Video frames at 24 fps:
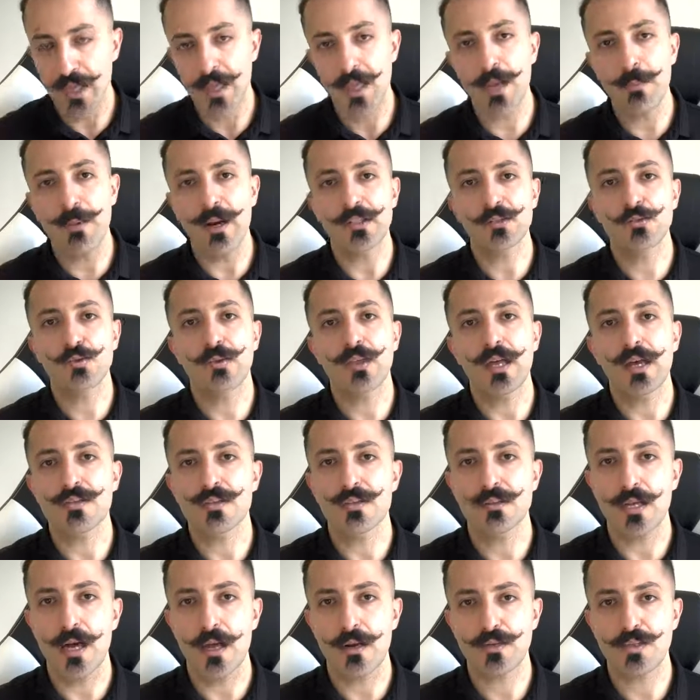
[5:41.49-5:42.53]
about
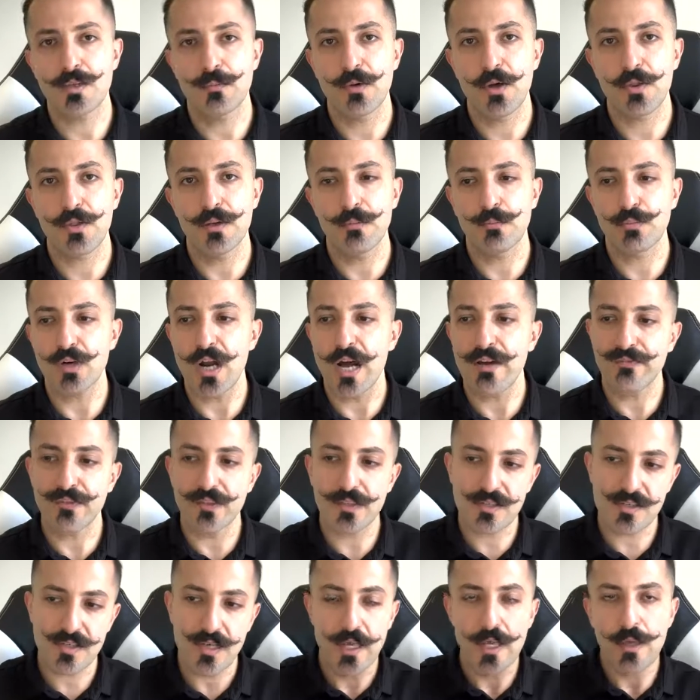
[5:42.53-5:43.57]
$2,000 a month in
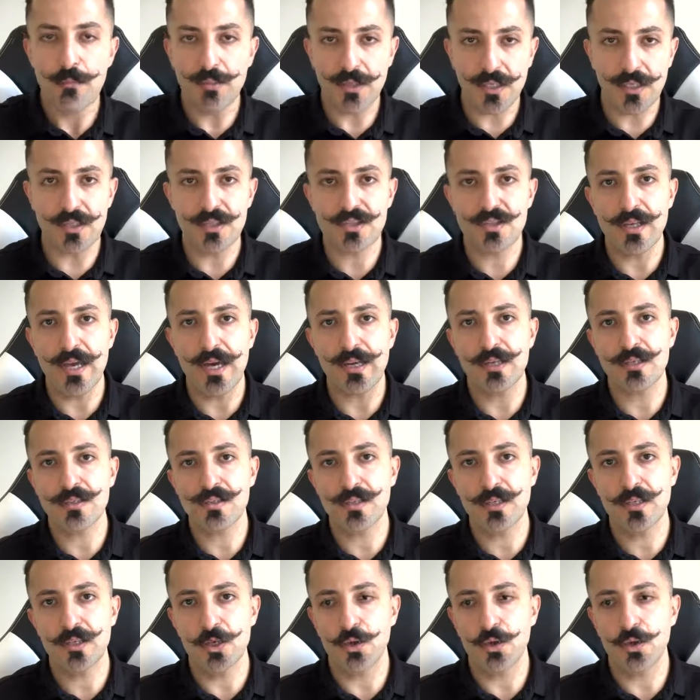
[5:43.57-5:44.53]
profits, because that is,